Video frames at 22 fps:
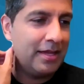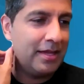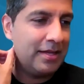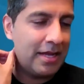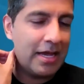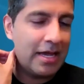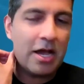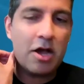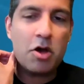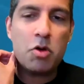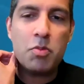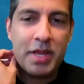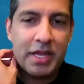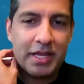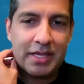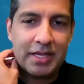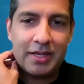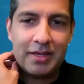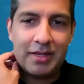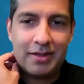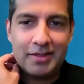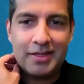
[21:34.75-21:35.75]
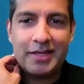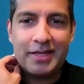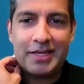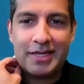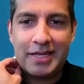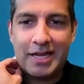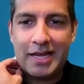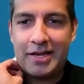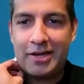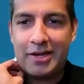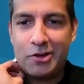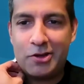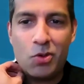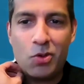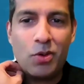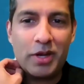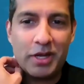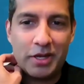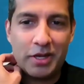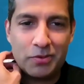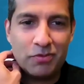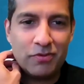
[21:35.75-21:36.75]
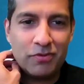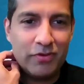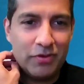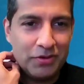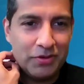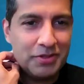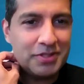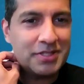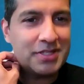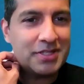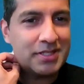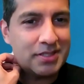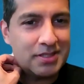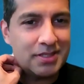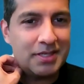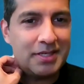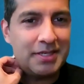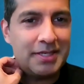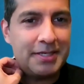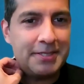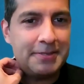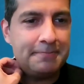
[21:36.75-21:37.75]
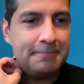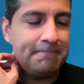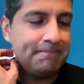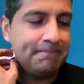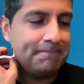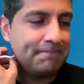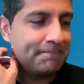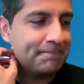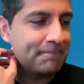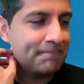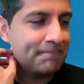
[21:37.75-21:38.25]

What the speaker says: now making like kind of going in reverse. And